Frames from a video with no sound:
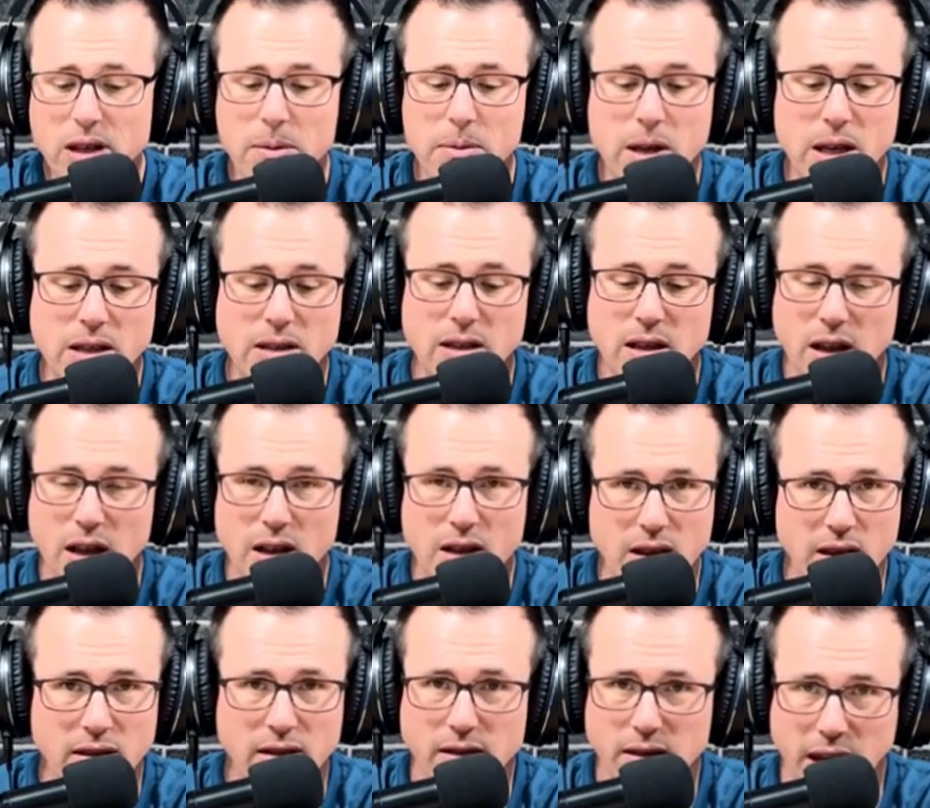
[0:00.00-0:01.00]
Because uh,
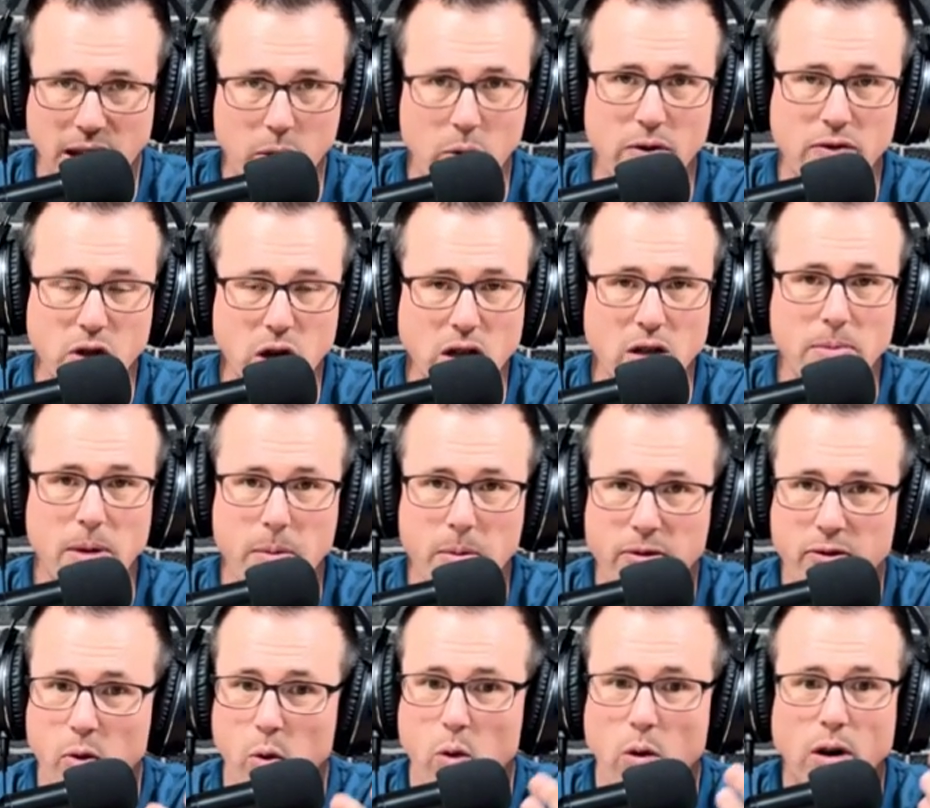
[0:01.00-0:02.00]
like we've talked about
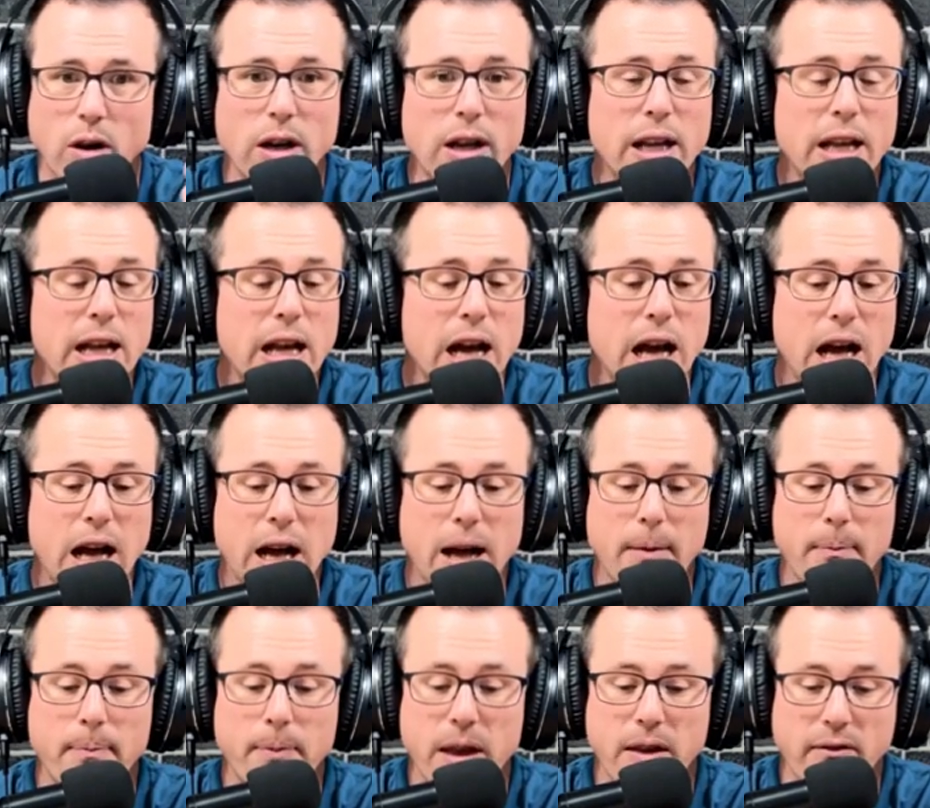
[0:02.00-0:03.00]
before,
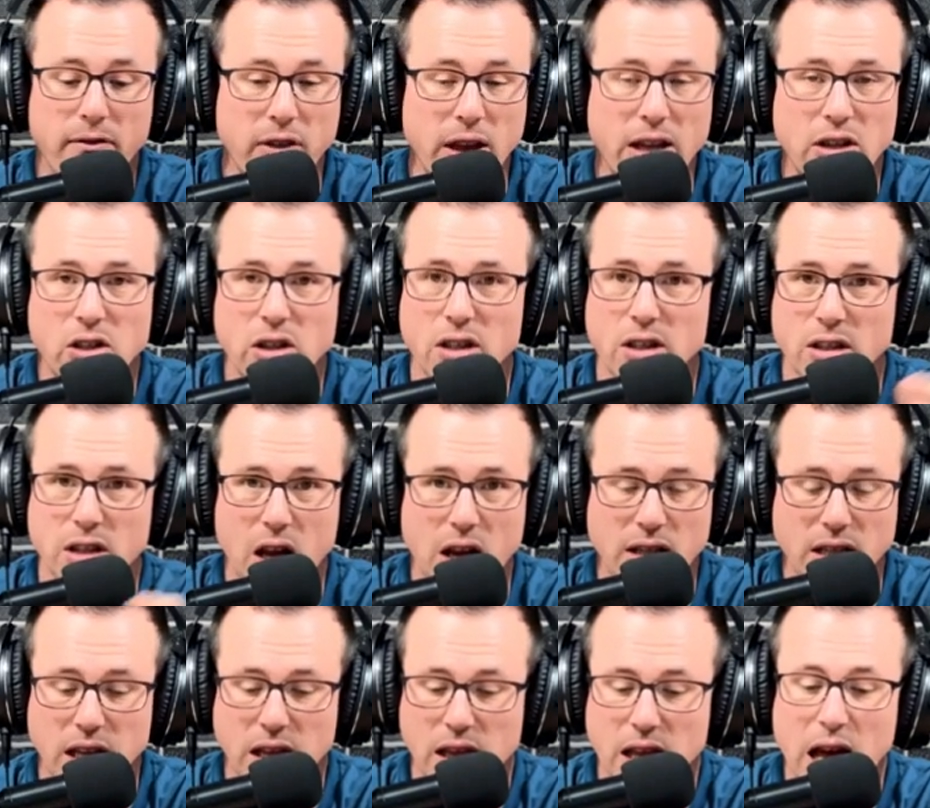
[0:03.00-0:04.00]
um, inflation is
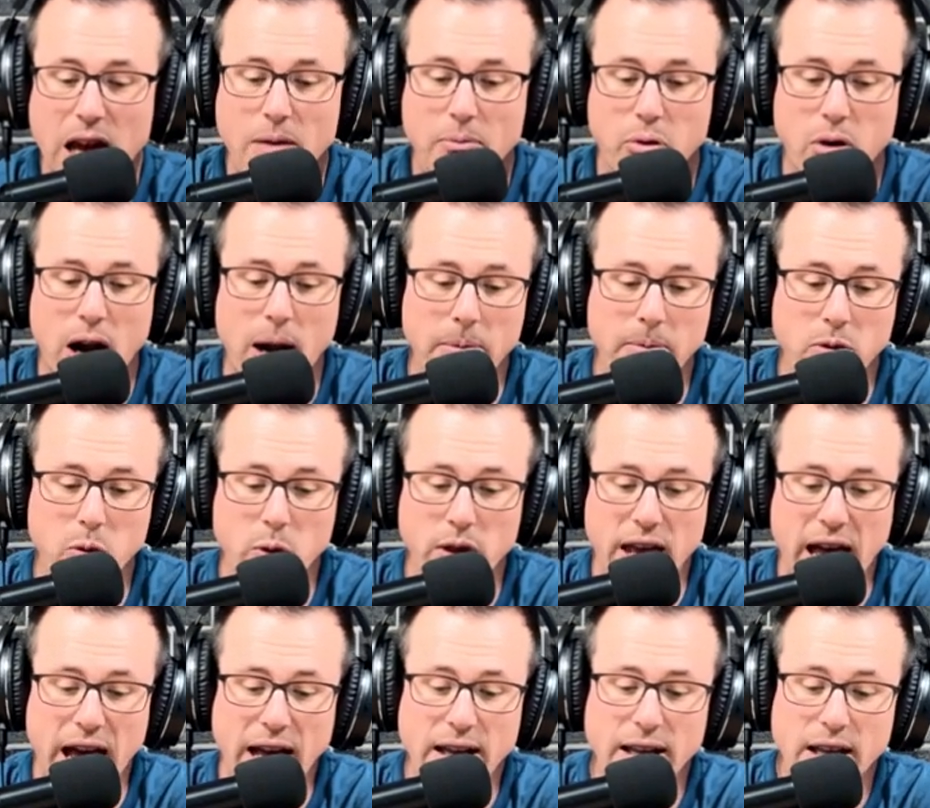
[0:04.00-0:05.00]
causing a lot of problems with
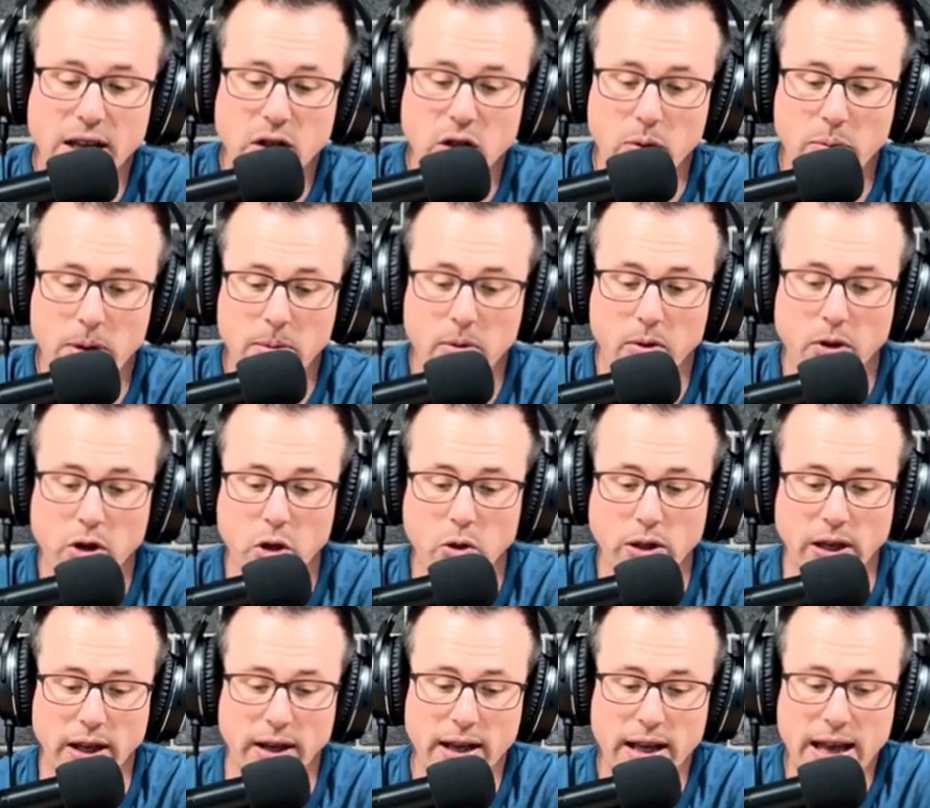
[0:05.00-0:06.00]
that, so people are
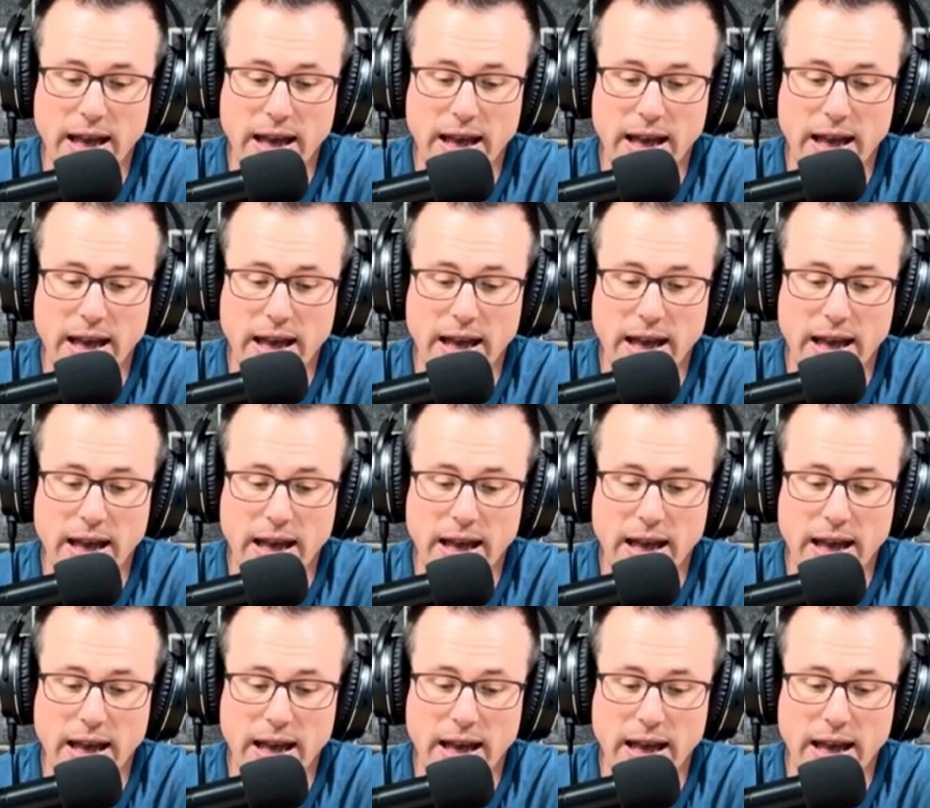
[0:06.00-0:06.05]
using it.